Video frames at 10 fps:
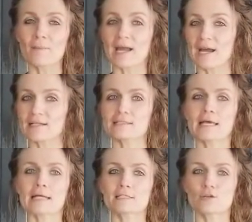has
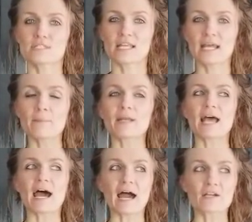lactose in it, but
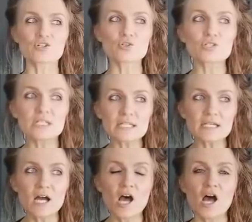
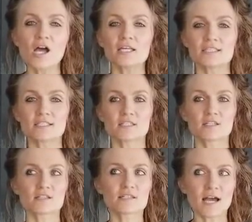actually it
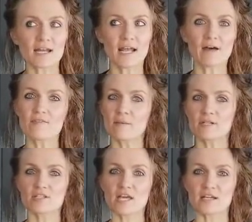does not have that
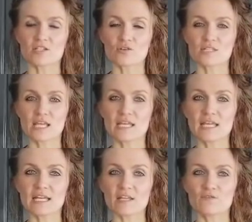much lactose in
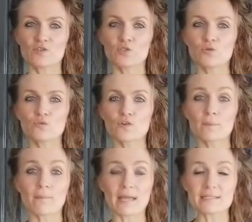it. If you
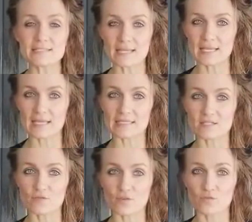ferment it
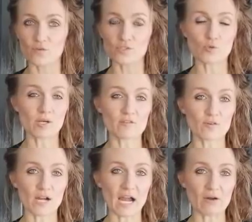for the full
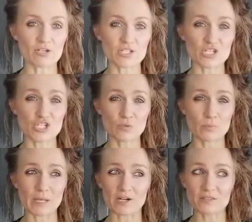24 hours, it should
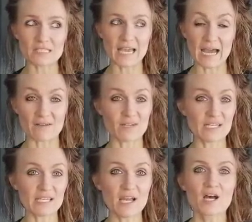barely have
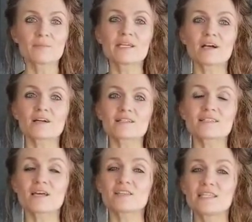any because
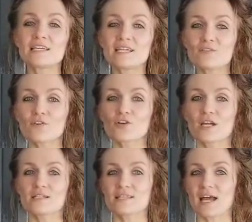the kefir
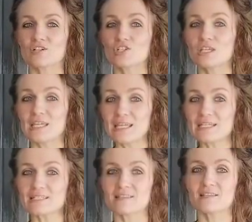grains actually
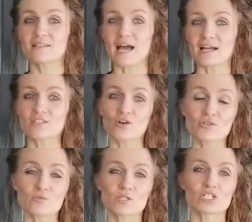eat the
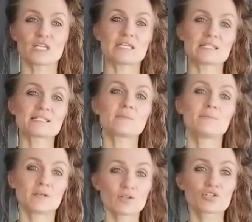lactose, which is
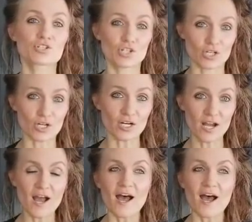milk sugar,